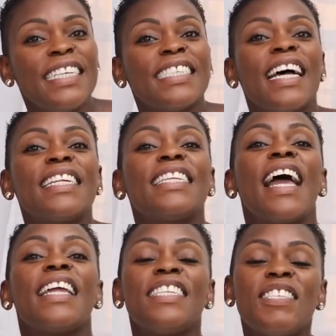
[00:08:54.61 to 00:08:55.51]
is that
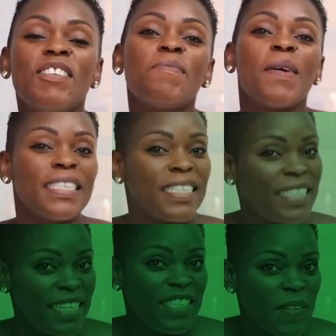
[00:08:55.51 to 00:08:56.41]
I knew my
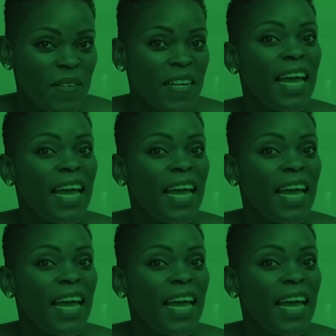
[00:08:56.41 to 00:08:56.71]
season